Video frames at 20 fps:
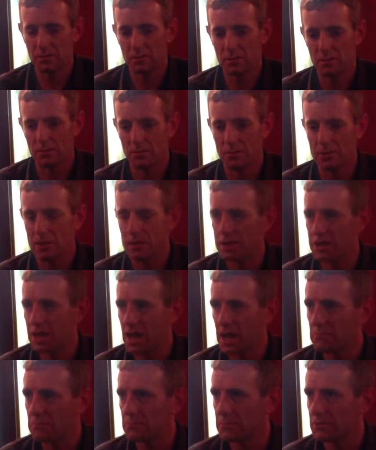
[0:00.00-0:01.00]
the real
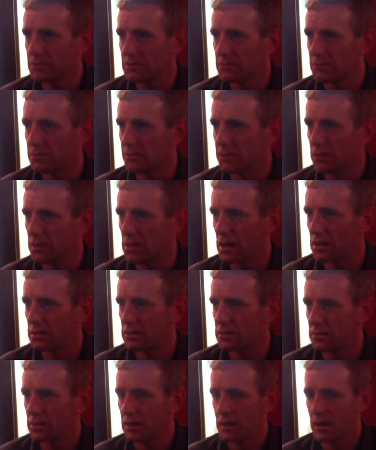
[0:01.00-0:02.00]
gems
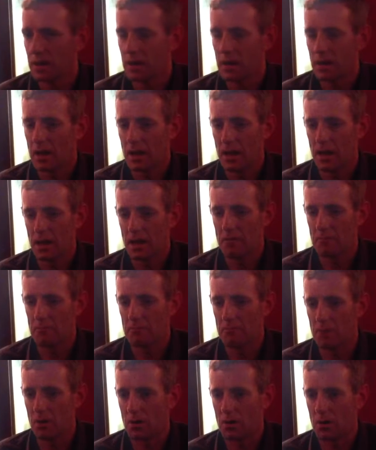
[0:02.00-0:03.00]
forgotten hmm.
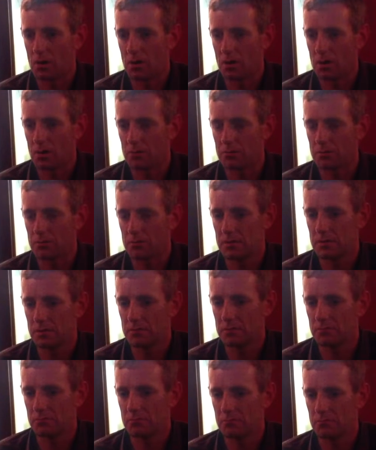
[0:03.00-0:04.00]
um, or
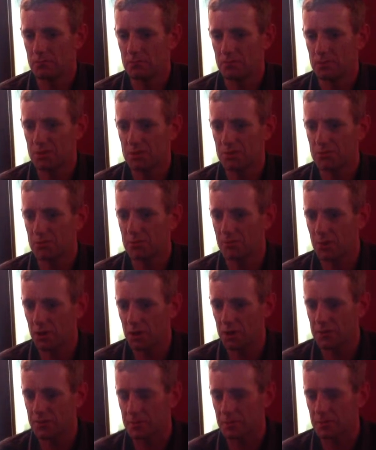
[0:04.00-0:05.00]
just
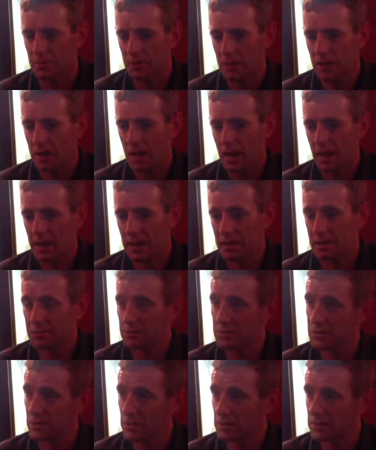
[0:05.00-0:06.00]
revived them. And as a
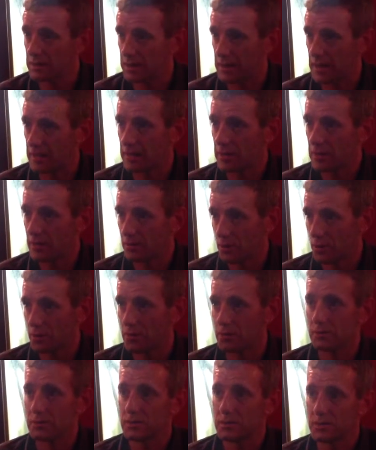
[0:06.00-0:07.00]
result of that,
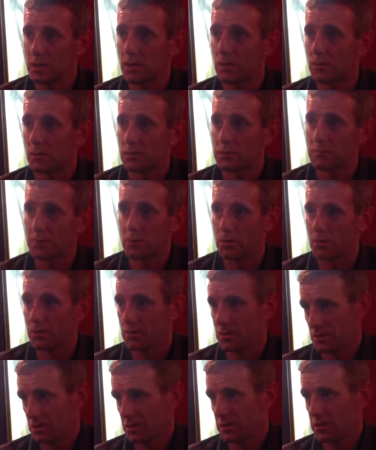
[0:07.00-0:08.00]
Northern Soul was born,
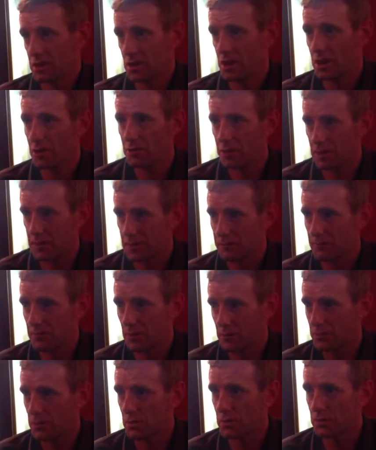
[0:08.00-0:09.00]
or the genre
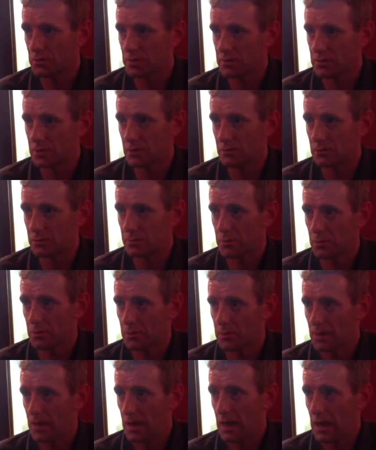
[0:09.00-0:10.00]
of Northern Soul was
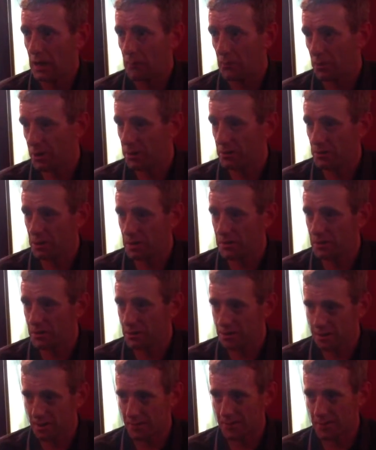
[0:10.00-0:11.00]
born. And what I will
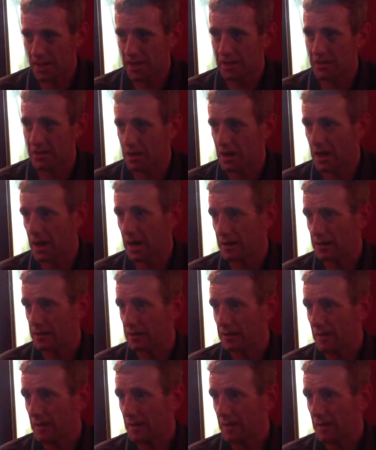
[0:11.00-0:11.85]
do is I've taken your card